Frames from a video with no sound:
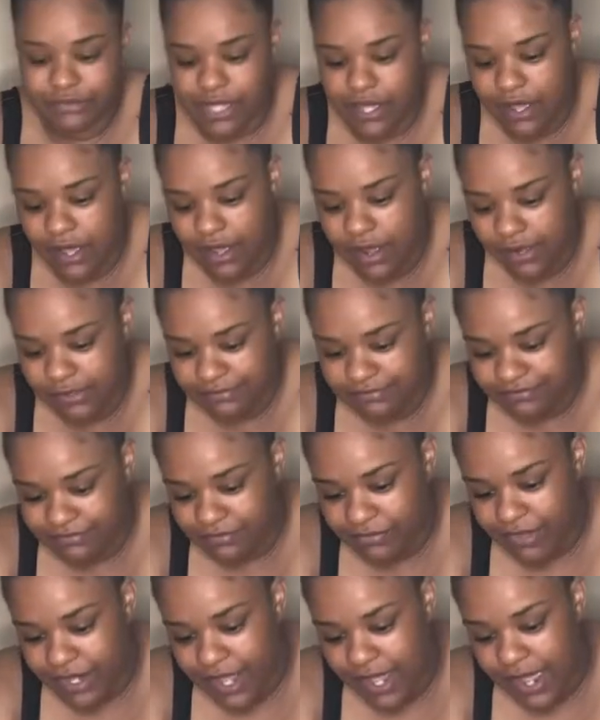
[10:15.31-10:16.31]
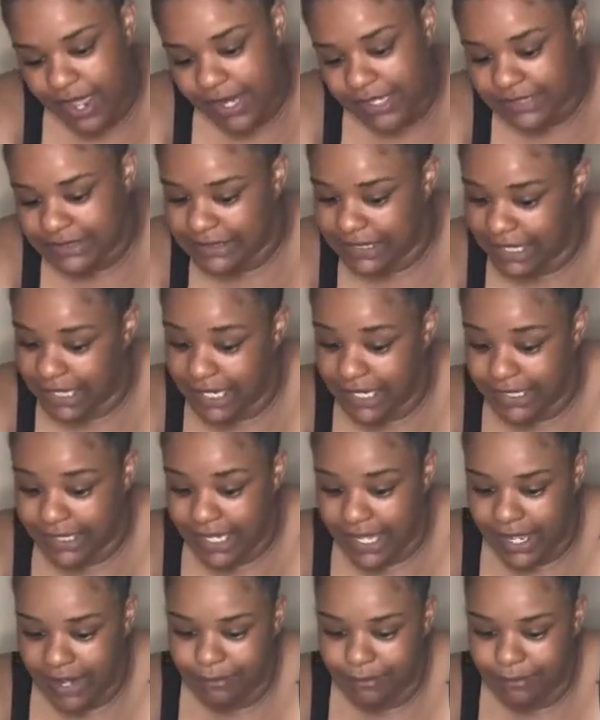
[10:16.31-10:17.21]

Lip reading: And yeah,